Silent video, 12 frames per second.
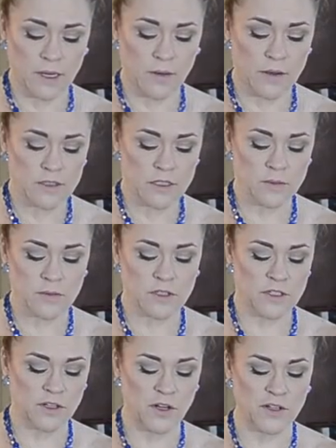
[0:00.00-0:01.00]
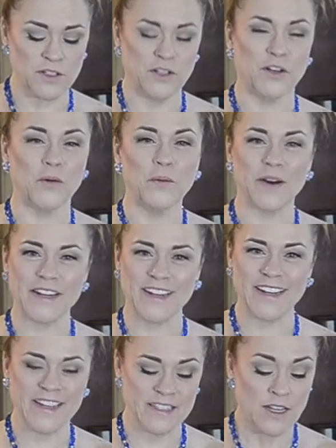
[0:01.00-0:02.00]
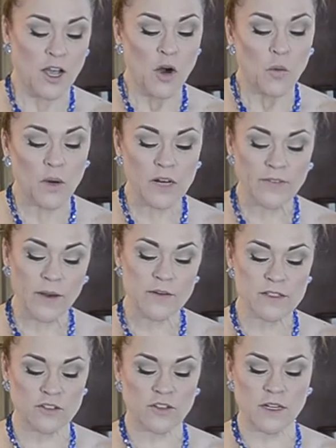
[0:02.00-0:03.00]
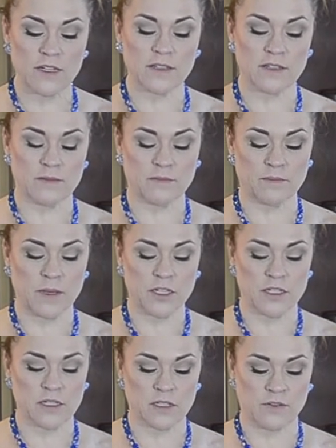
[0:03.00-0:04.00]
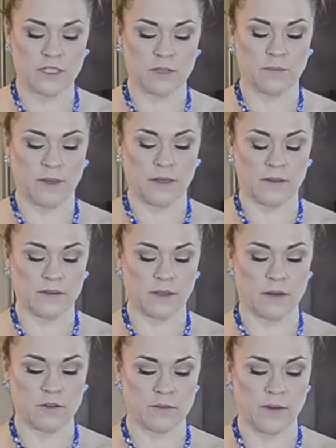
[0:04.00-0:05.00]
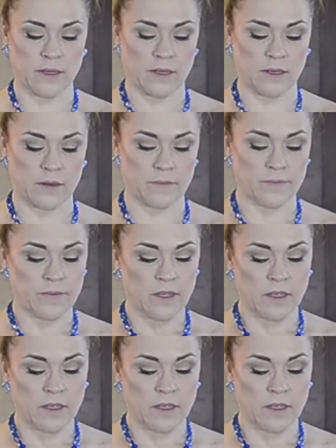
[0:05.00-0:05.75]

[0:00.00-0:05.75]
how else are you supposed to know what it is? What if I was to try to pitch this recipe and said I was making